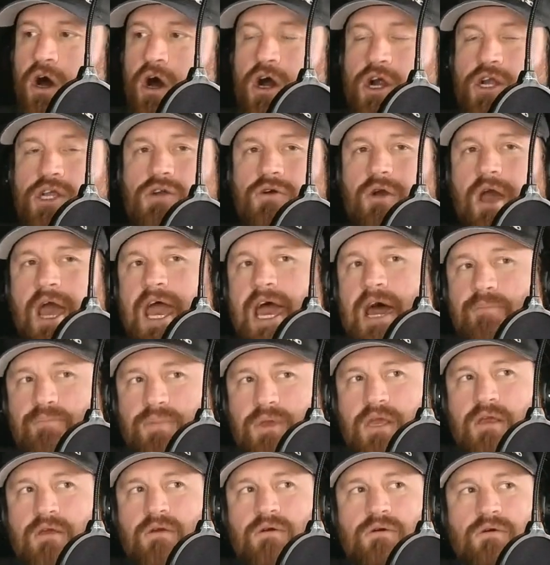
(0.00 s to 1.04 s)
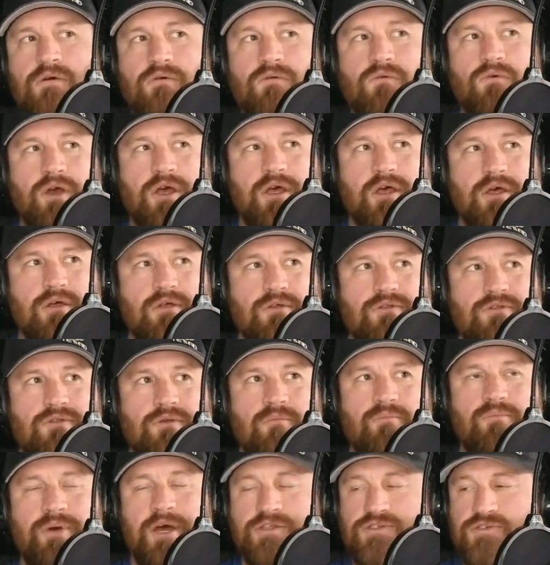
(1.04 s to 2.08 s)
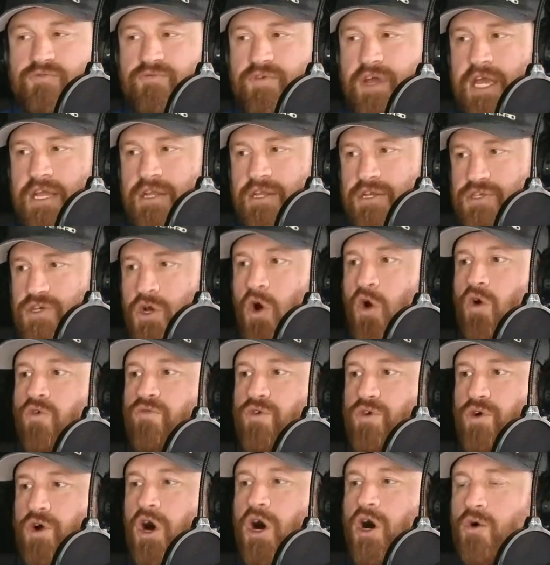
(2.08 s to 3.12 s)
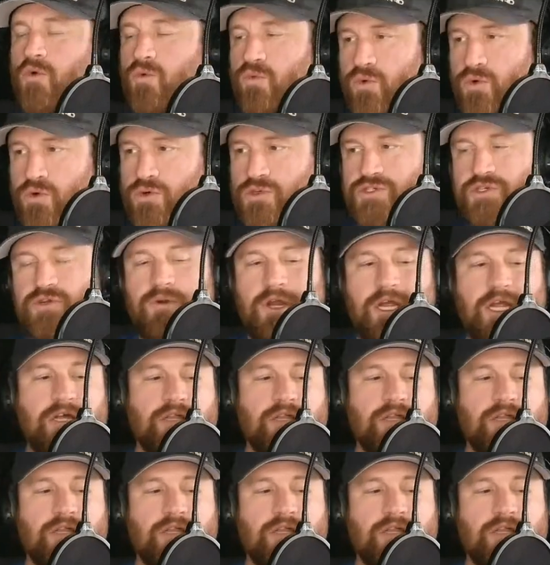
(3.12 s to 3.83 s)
Are you happy with Pennsylvania's overall rules and